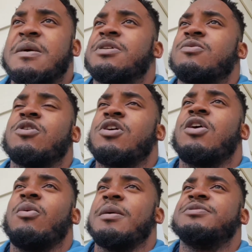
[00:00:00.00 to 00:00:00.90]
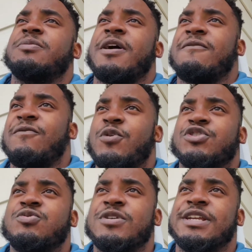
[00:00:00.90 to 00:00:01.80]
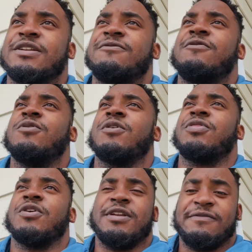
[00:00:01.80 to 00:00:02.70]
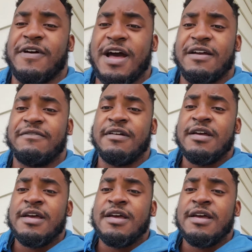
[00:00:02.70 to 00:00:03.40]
I'm going to work all the way up to about 420 to 435,